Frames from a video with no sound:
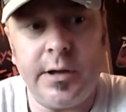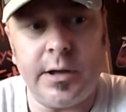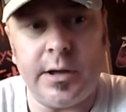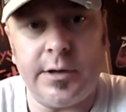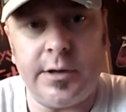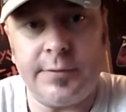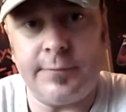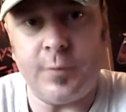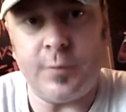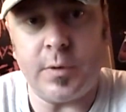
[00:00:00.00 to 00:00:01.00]
In different
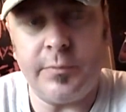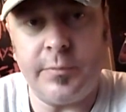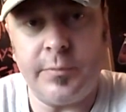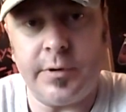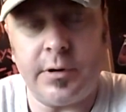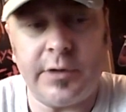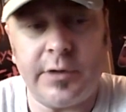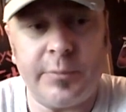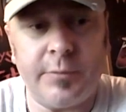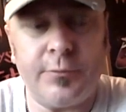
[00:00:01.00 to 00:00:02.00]
forms, but it all has
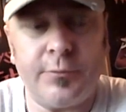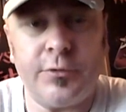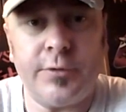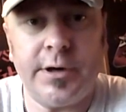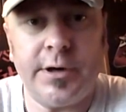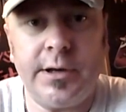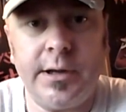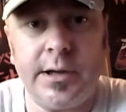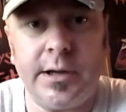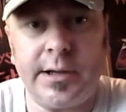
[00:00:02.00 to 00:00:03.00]
to be refrigerated.
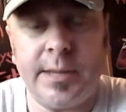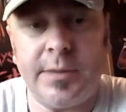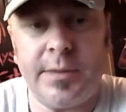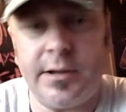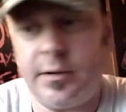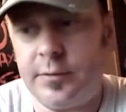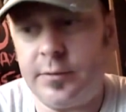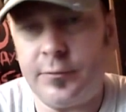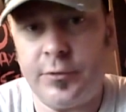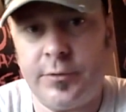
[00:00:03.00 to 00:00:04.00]
It can be
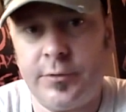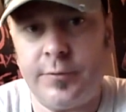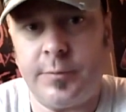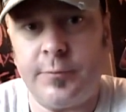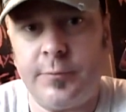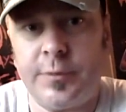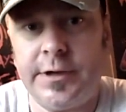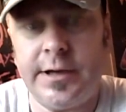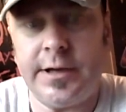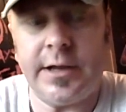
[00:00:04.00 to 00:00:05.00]
unrefrigerated for up to
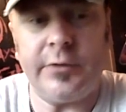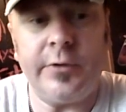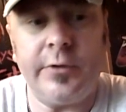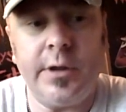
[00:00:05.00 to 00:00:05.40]
14 days,